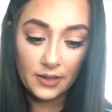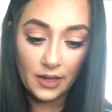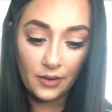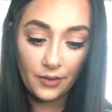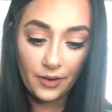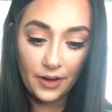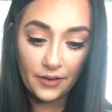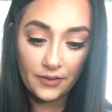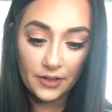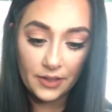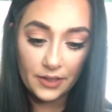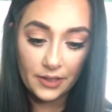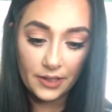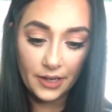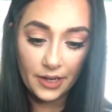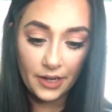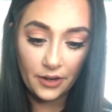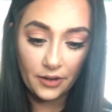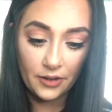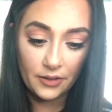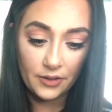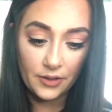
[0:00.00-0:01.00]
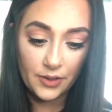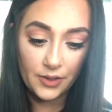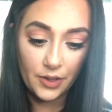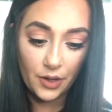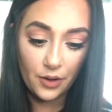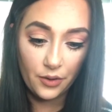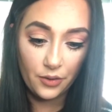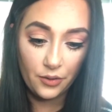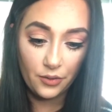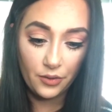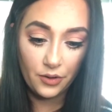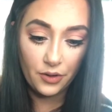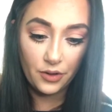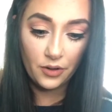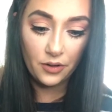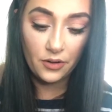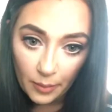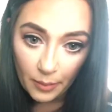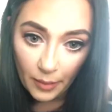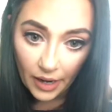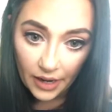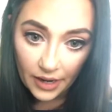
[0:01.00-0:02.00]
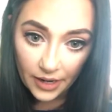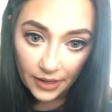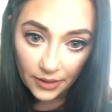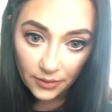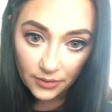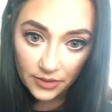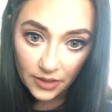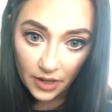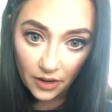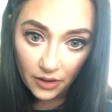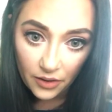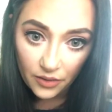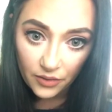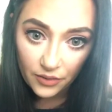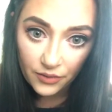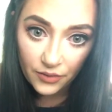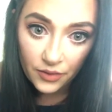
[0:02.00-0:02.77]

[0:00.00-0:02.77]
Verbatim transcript: I don't have to sit here and soak my nails off.